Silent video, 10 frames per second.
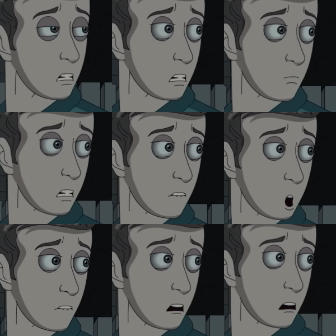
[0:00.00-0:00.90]
"Just wait a
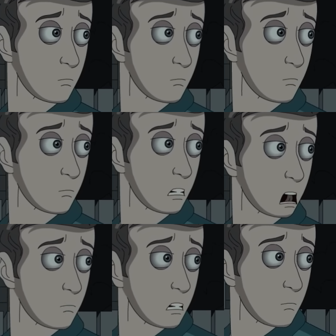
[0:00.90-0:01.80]
minute, I need
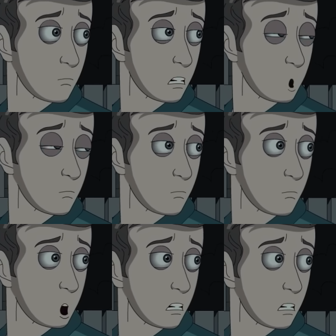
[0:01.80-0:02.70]
to think," and
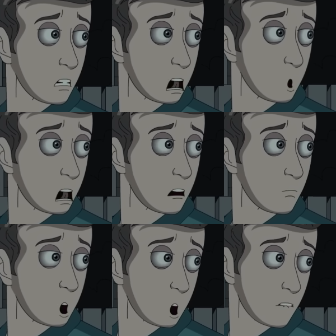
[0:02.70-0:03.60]
other things to delay
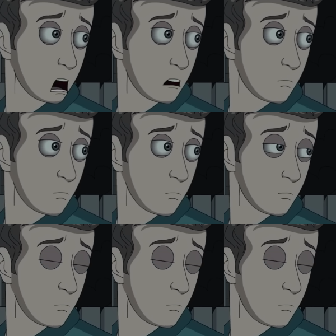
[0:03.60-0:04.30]
my other friend.